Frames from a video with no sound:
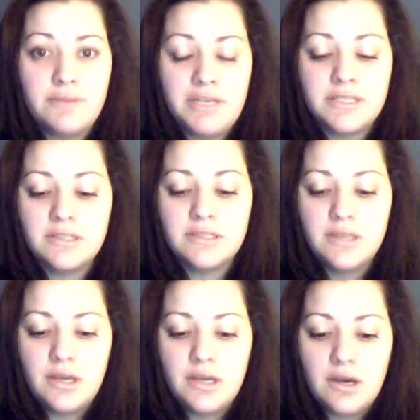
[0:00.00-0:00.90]
means.
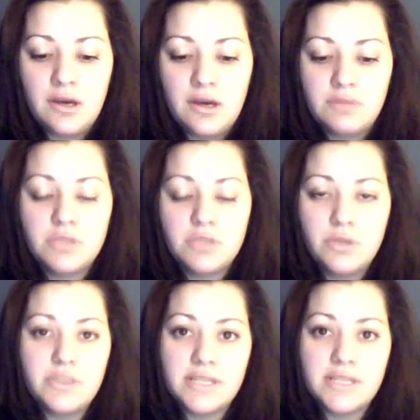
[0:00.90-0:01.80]
So
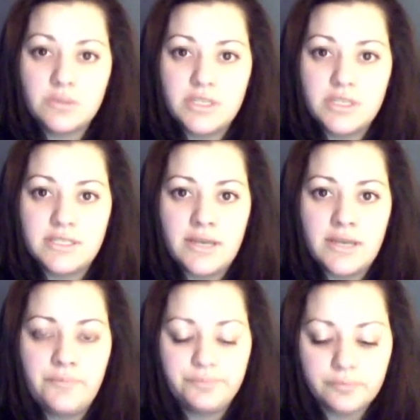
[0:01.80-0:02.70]
anyways, that's what they said.